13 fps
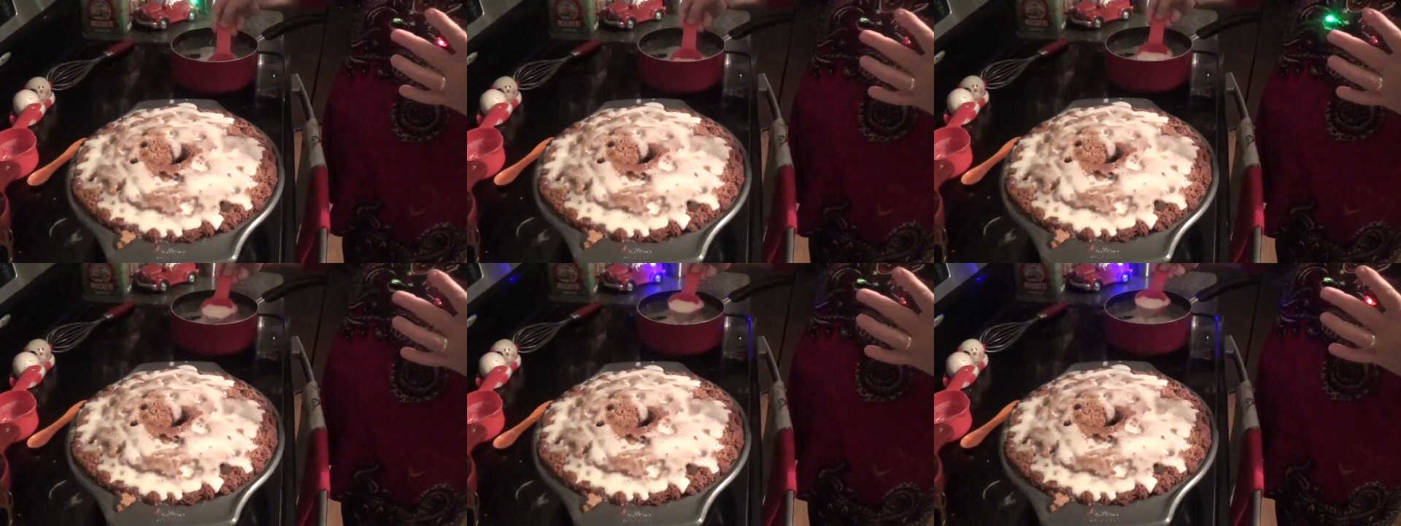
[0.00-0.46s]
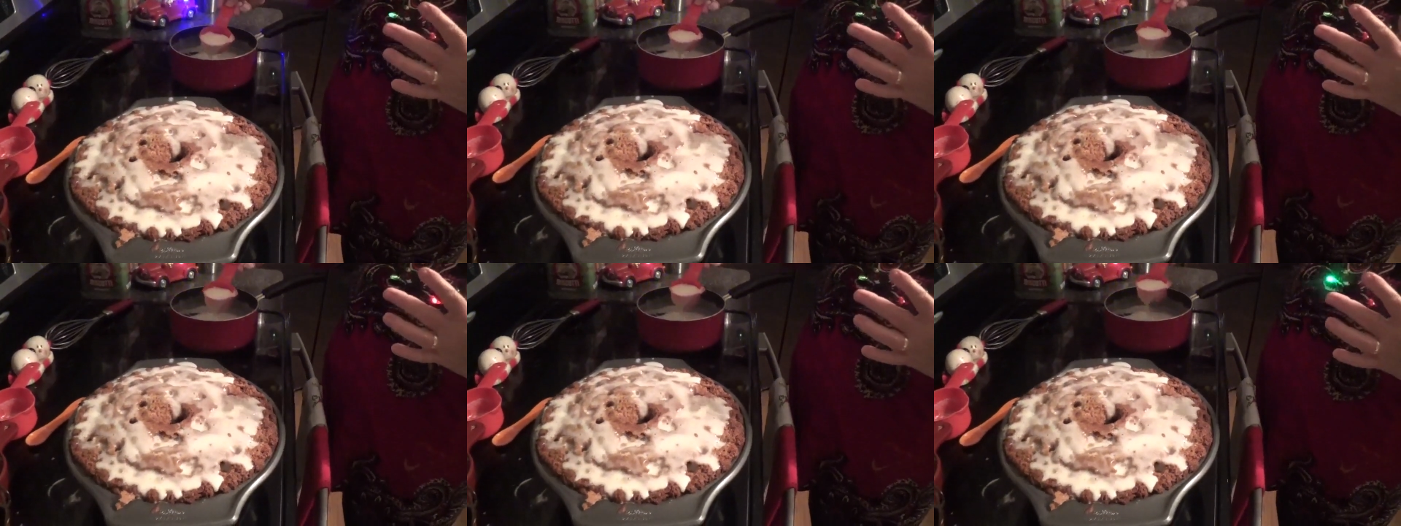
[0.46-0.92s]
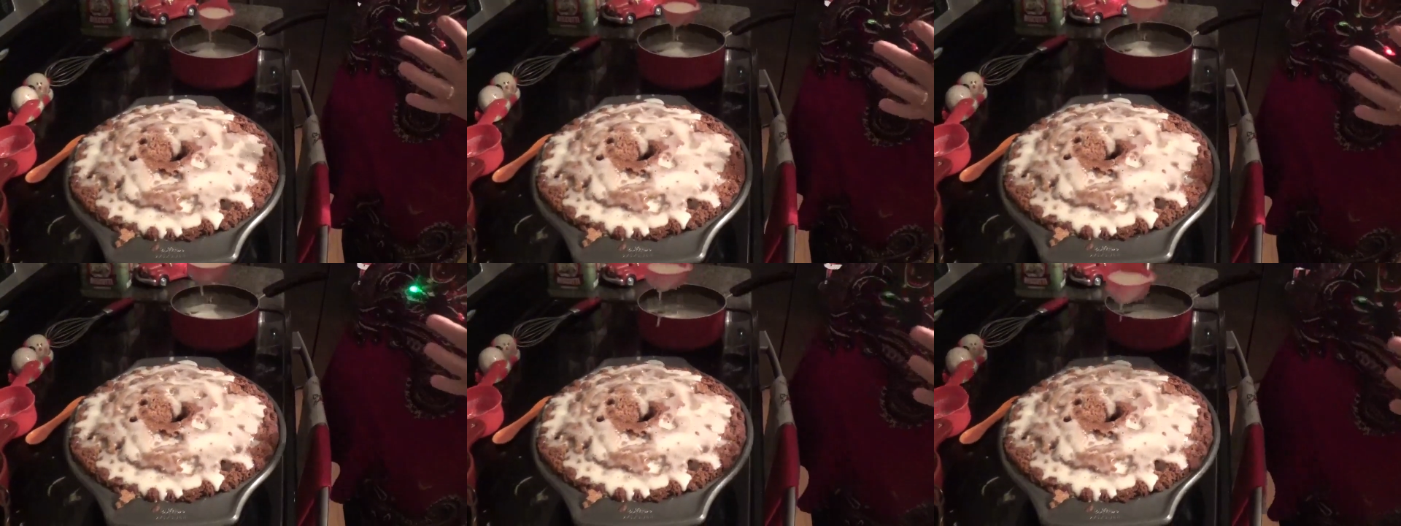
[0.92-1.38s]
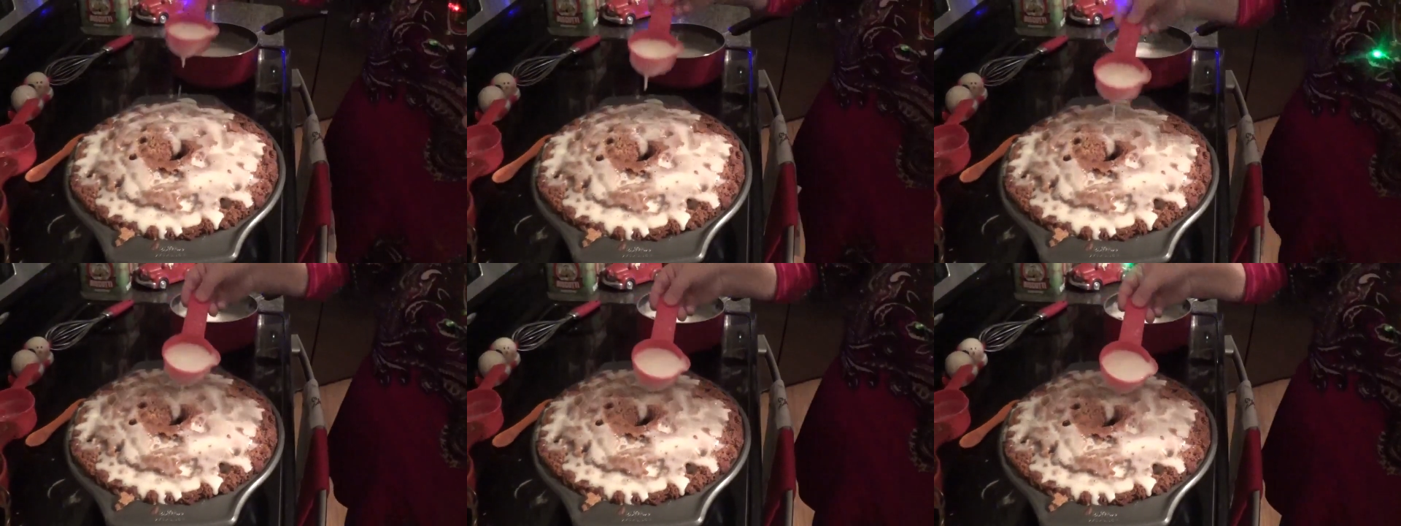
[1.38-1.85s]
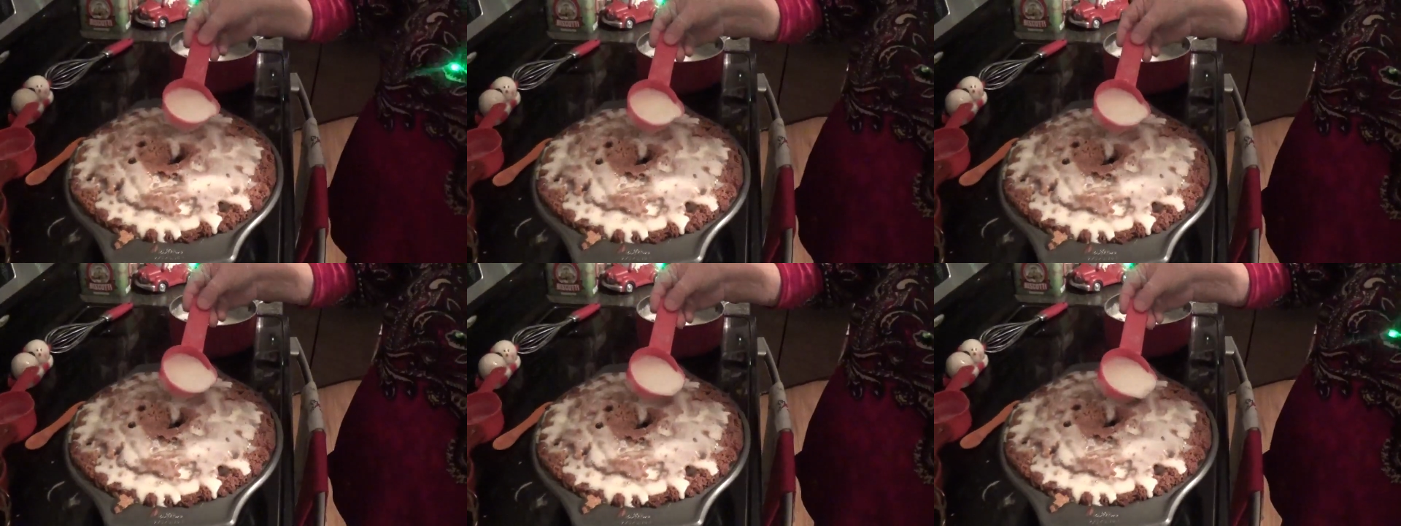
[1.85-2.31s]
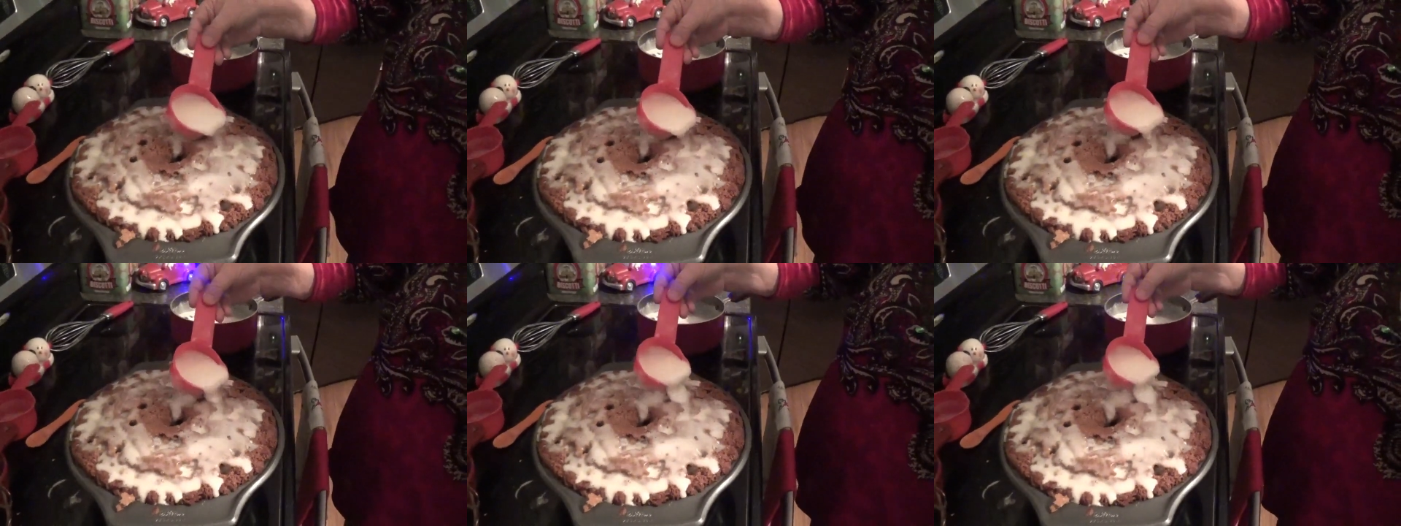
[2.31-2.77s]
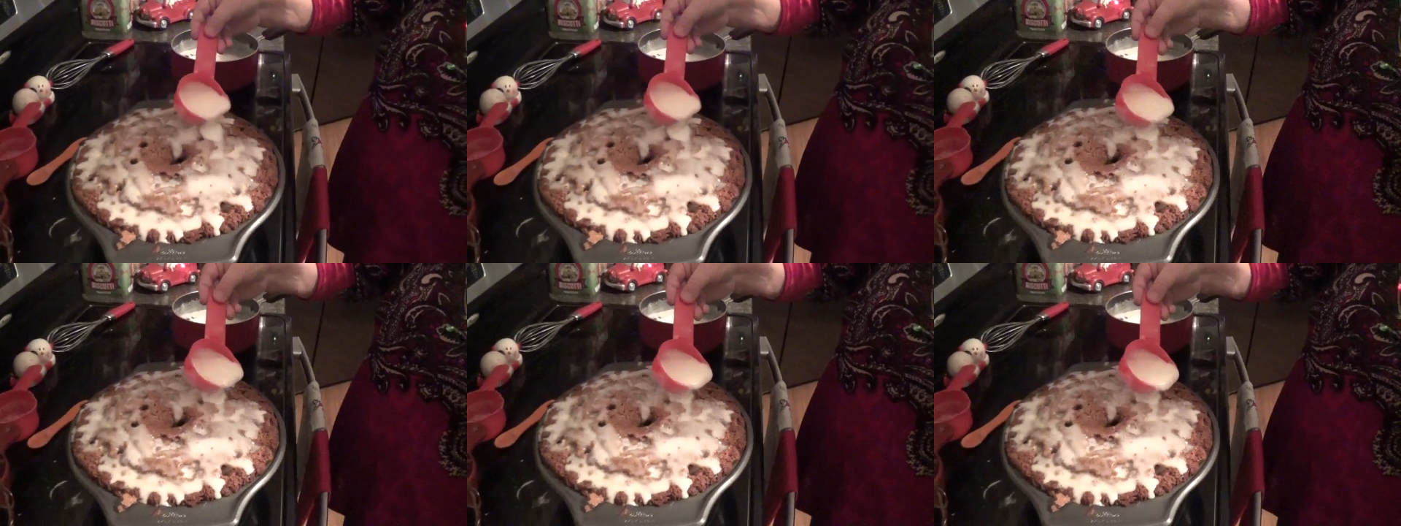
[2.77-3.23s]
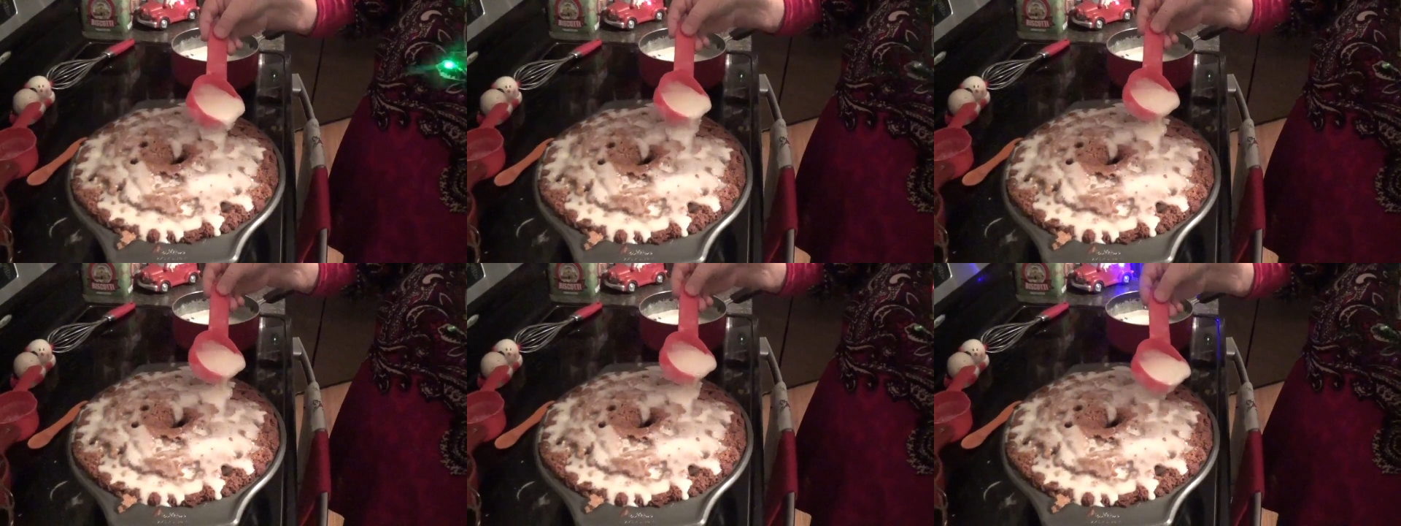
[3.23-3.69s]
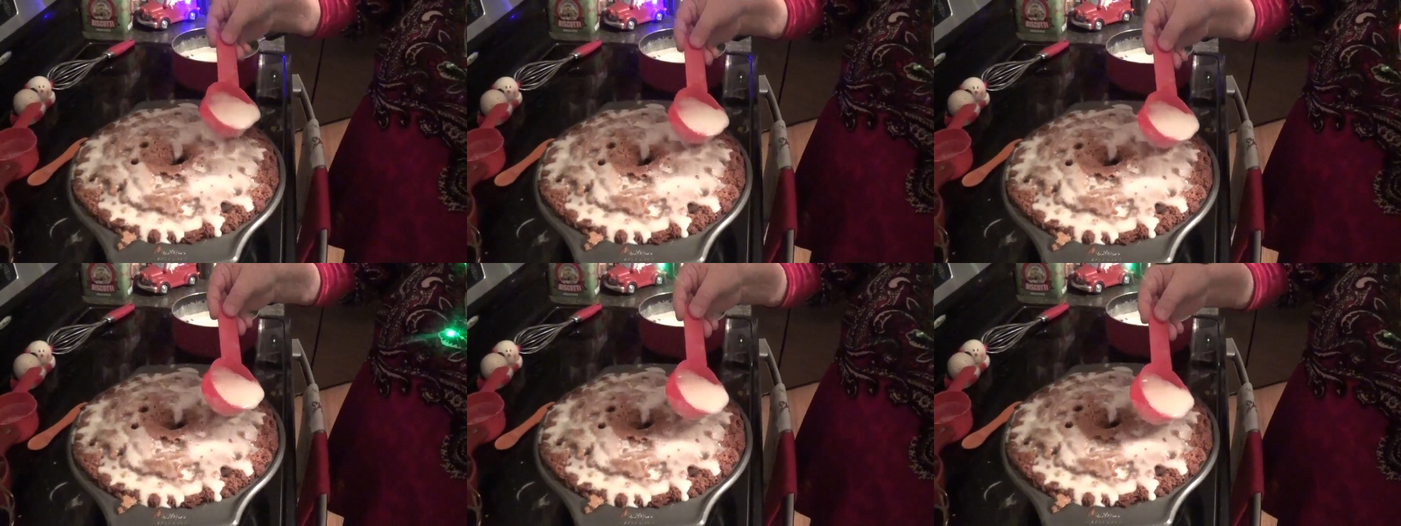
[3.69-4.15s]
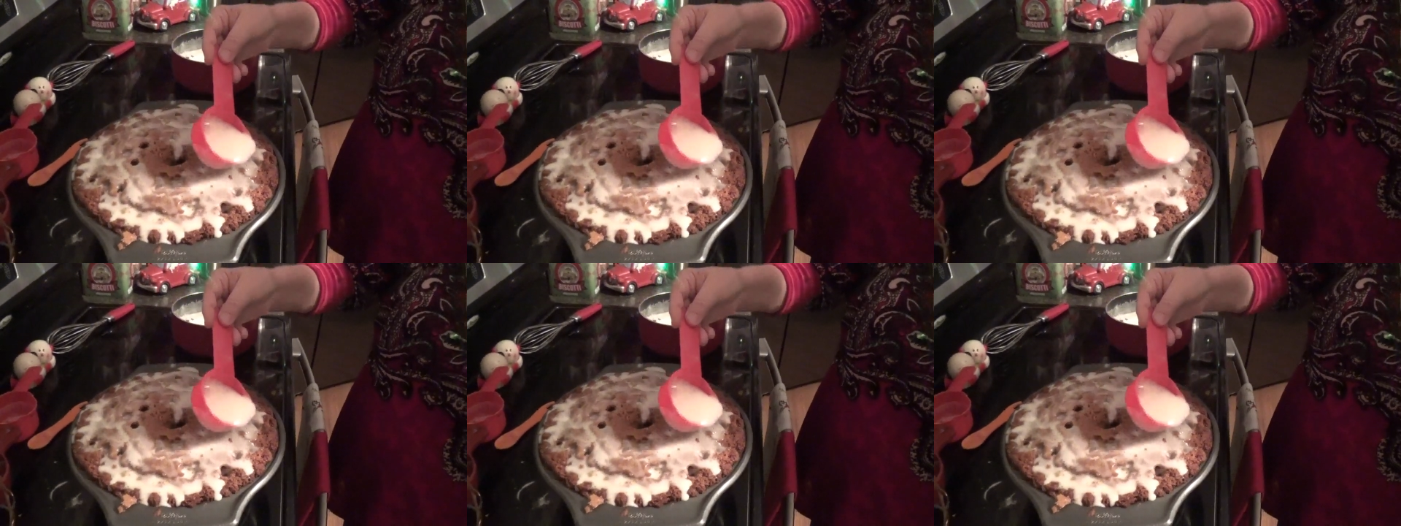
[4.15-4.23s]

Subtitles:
Nobody's mouth can be seen.